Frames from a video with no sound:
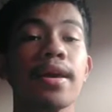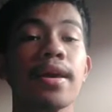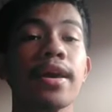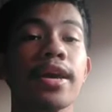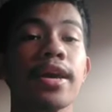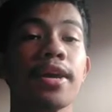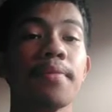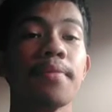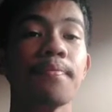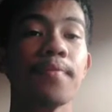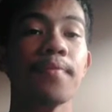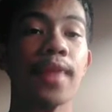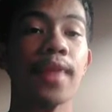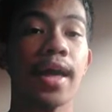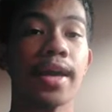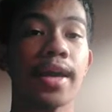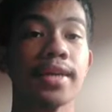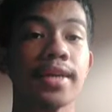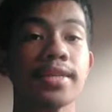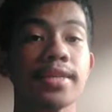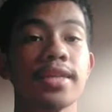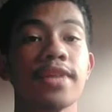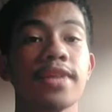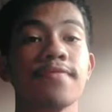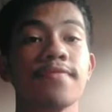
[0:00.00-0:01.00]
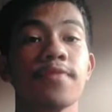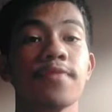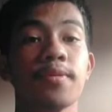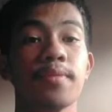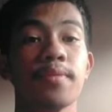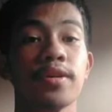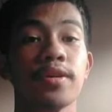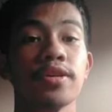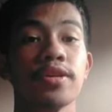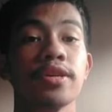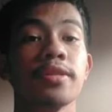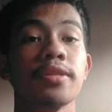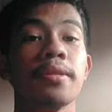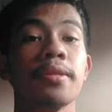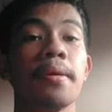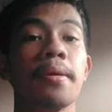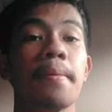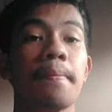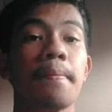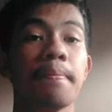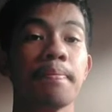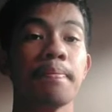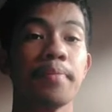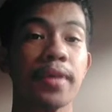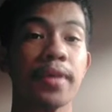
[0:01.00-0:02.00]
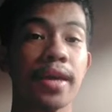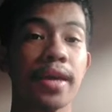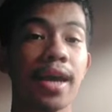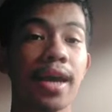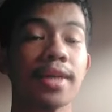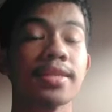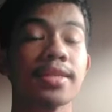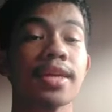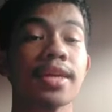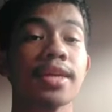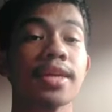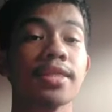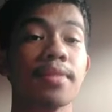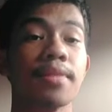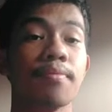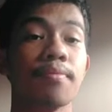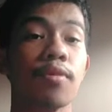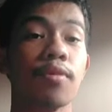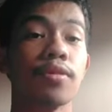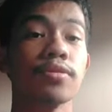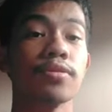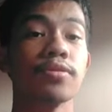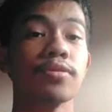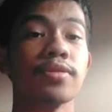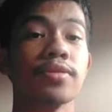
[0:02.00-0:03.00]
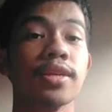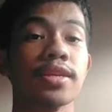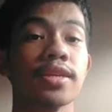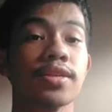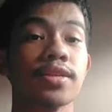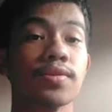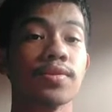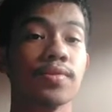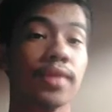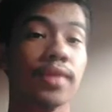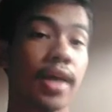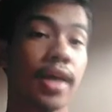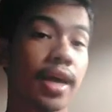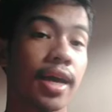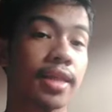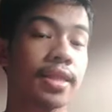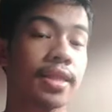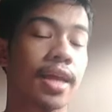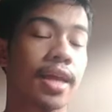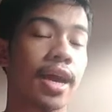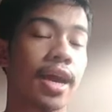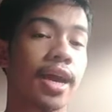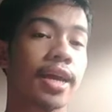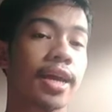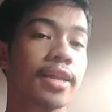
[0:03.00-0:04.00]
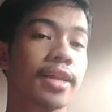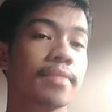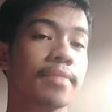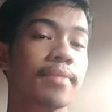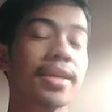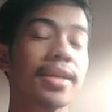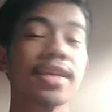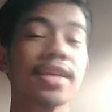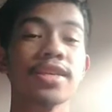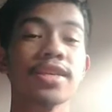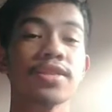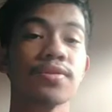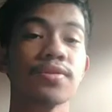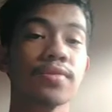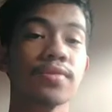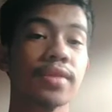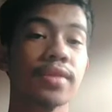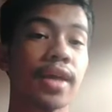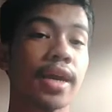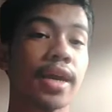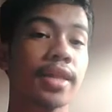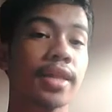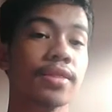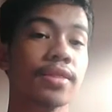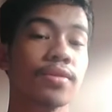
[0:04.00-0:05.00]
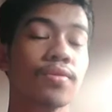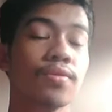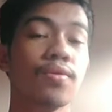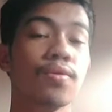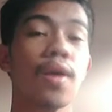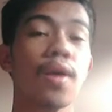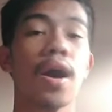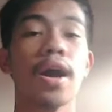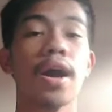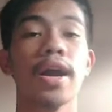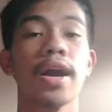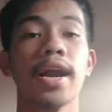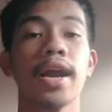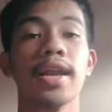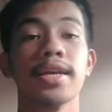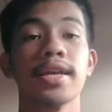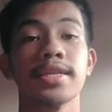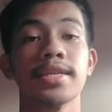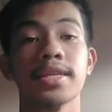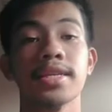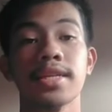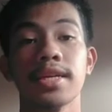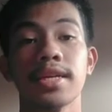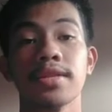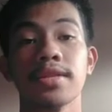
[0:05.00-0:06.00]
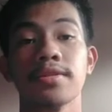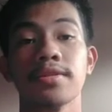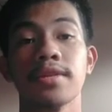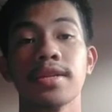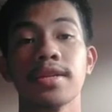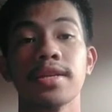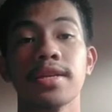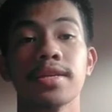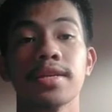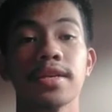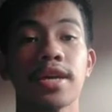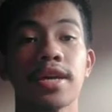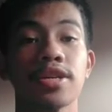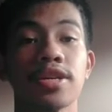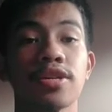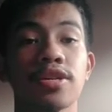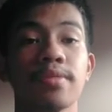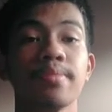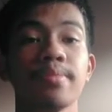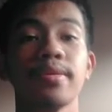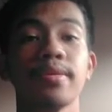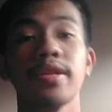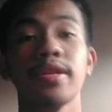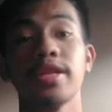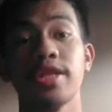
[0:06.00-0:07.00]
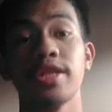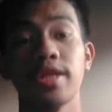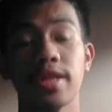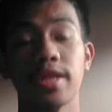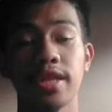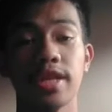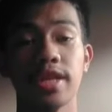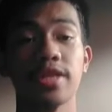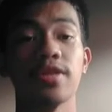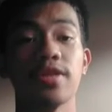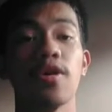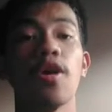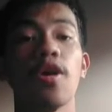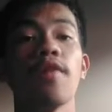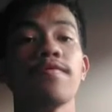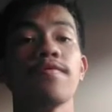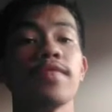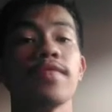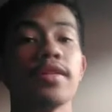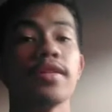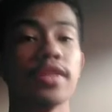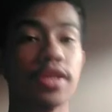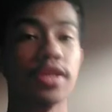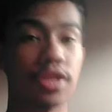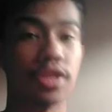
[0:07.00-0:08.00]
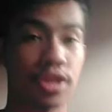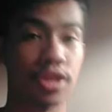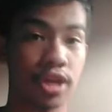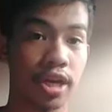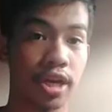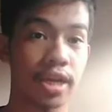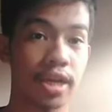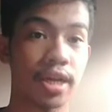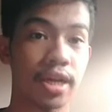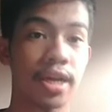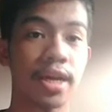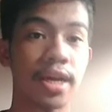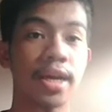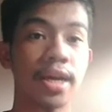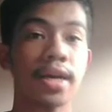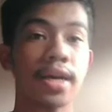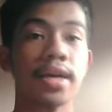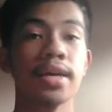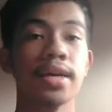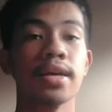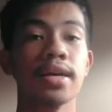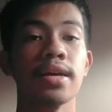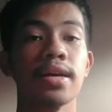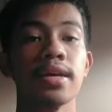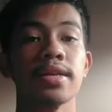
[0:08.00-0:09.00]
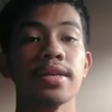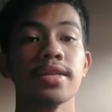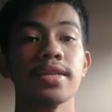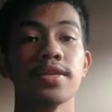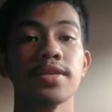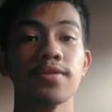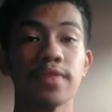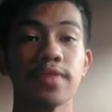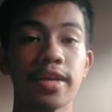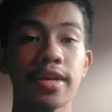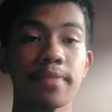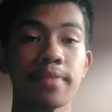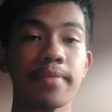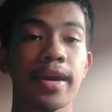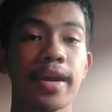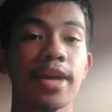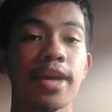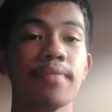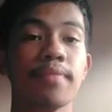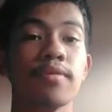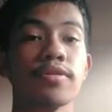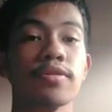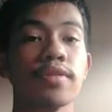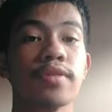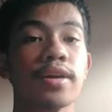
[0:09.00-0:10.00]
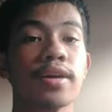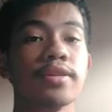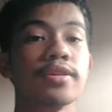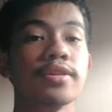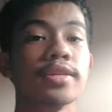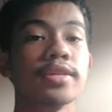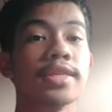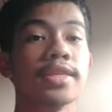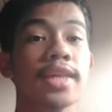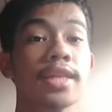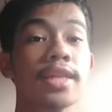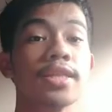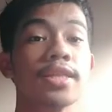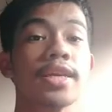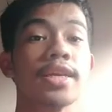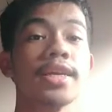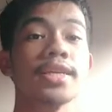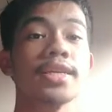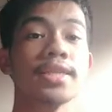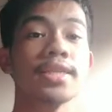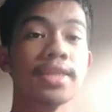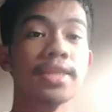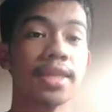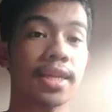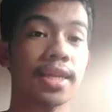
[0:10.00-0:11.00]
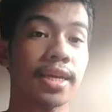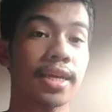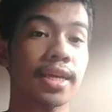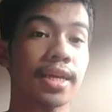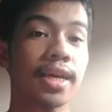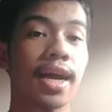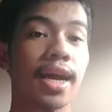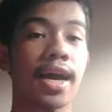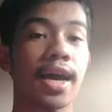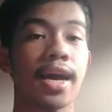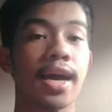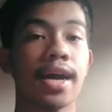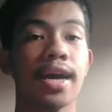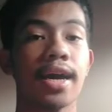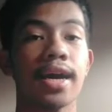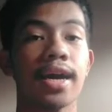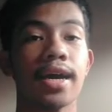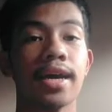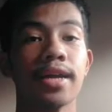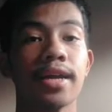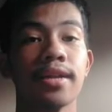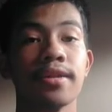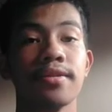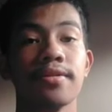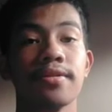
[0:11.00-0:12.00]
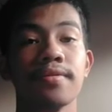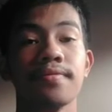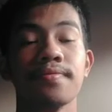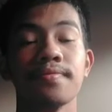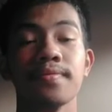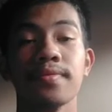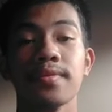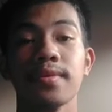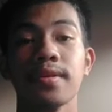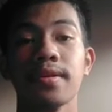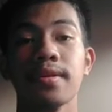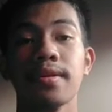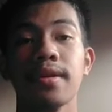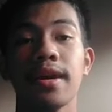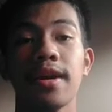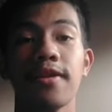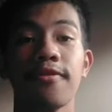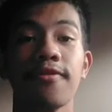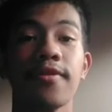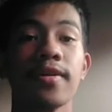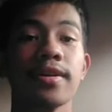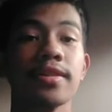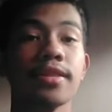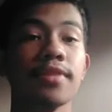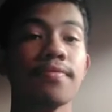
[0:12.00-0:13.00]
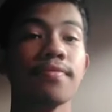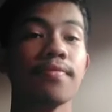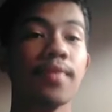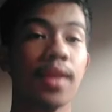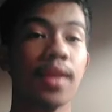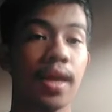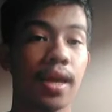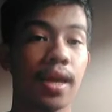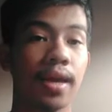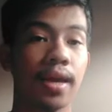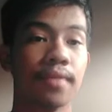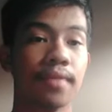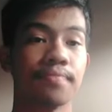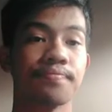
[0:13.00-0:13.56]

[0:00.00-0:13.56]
implies the information be acceptable to the student. And by the student who are listening to the discussion of the teacher, student may able to understand easily and effectively.